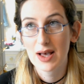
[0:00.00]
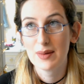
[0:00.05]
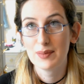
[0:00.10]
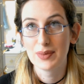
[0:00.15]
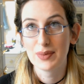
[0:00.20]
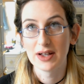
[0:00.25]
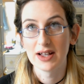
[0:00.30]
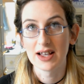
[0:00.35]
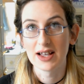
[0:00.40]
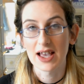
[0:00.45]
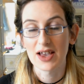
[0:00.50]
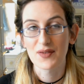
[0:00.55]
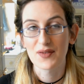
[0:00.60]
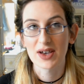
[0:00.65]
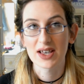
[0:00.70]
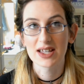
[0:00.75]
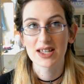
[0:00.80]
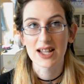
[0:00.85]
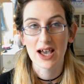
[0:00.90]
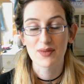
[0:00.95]
But if I
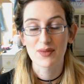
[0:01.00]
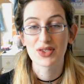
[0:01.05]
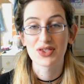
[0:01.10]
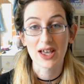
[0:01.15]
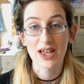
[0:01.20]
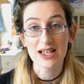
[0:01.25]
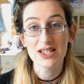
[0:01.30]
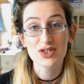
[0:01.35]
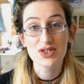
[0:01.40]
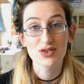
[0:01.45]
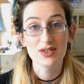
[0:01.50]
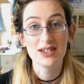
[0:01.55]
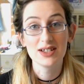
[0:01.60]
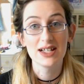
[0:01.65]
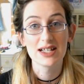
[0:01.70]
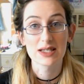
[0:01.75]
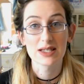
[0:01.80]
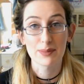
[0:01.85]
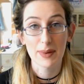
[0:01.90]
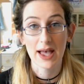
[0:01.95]
could have a Thestral
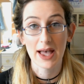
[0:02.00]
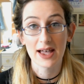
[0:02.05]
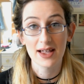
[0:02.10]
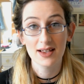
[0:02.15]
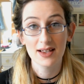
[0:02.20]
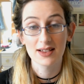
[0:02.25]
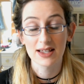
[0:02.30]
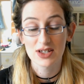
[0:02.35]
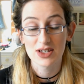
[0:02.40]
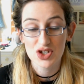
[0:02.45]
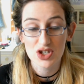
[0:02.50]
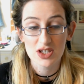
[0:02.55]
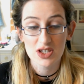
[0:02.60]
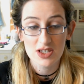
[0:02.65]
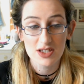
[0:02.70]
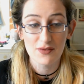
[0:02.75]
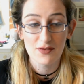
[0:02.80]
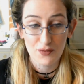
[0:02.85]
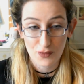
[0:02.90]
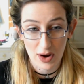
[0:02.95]
as a pet, like just as
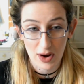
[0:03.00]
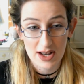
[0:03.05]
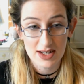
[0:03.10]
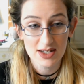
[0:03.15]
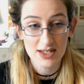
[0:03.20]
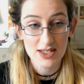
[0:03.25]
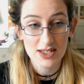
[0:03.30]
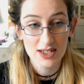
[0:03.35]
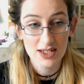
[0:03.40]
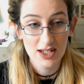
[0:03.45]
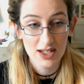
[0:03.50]
a friend,